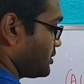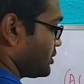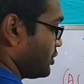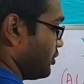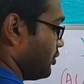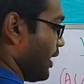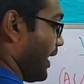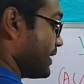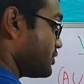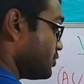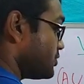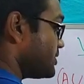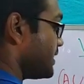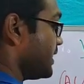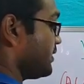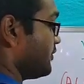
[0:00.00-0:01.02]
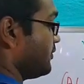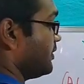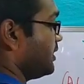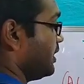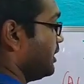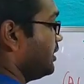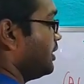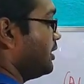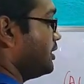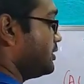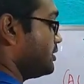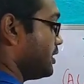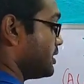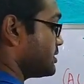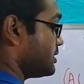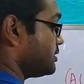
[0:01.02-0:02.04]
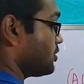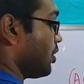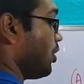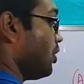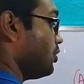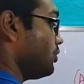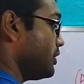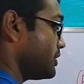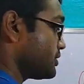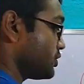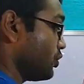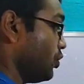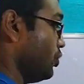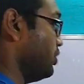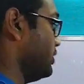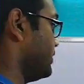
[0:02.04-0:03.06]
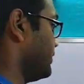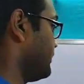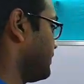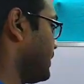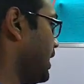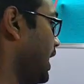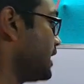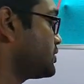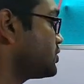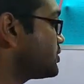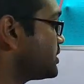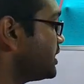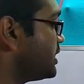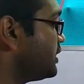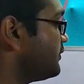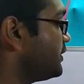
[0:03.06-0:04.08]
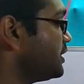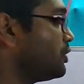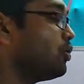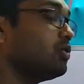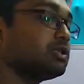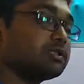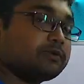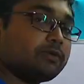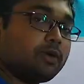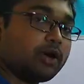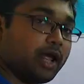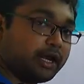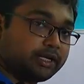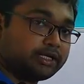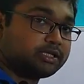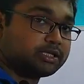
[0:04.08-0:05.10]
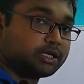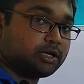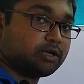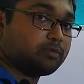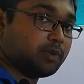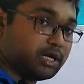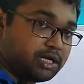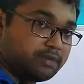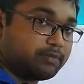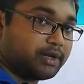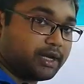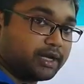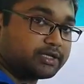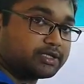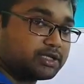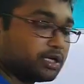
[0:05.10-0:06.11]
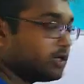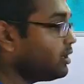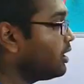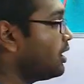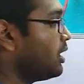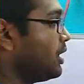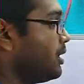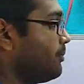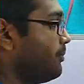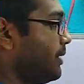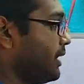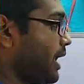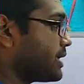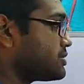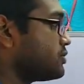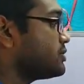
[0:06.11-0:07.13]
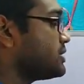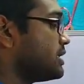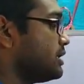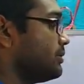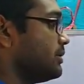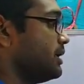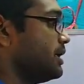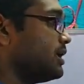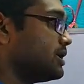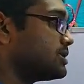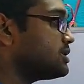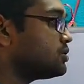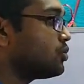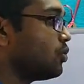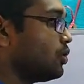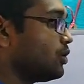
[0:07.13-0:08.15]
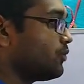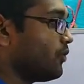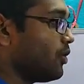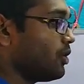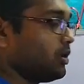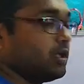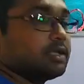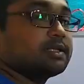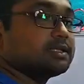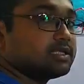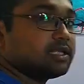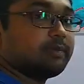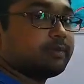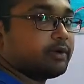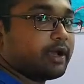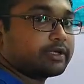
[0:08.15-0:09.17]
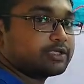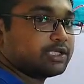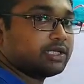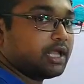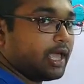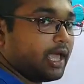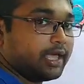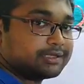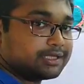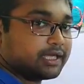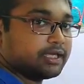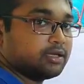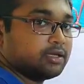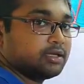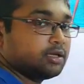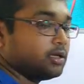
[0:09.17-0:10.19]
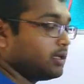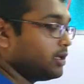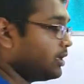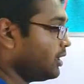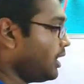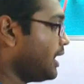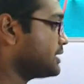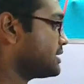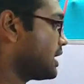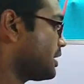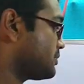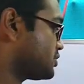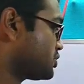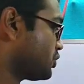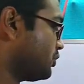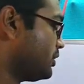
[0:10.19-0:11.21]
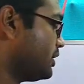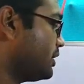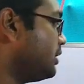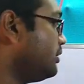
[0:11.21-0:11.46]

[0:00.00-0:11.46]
So associativity doesn't always hold. Associativity holds for addition, multiplication, but associativity doesn't hold for subtraction, as I as I have shown